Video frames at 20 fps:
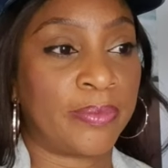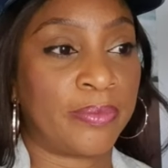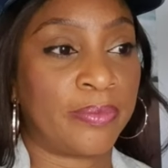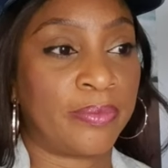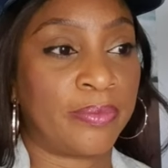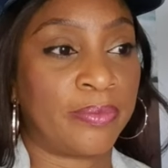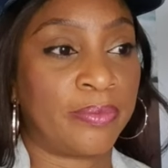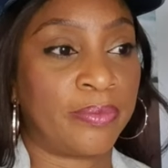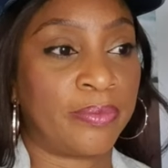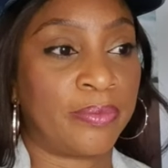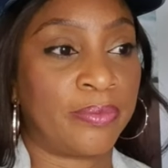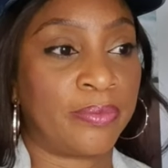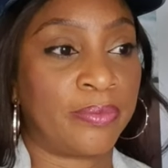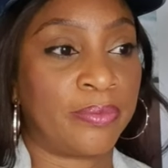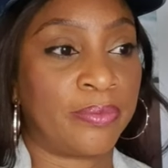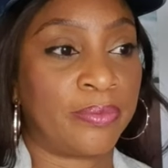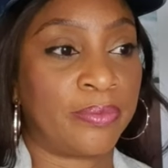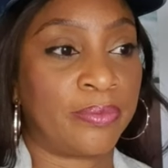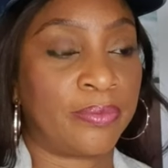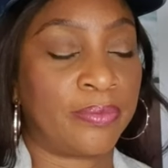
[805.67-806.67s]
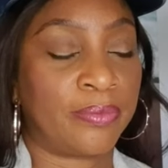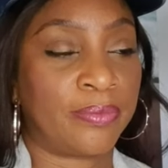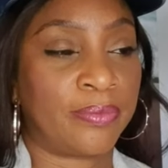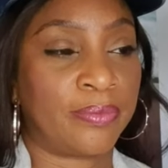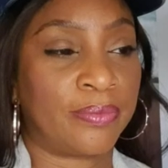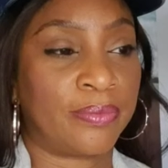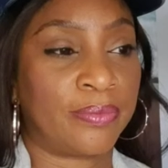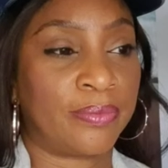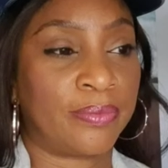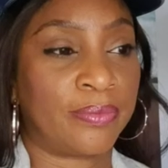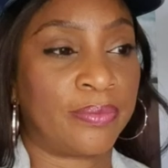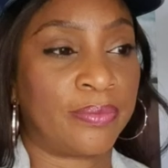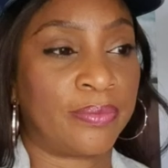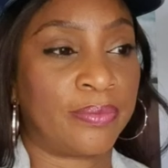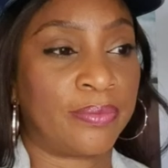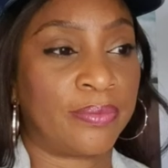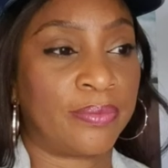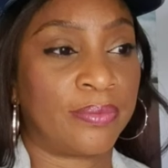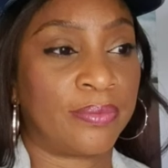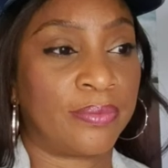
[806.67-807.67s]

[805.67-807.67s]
This person isn't speaking.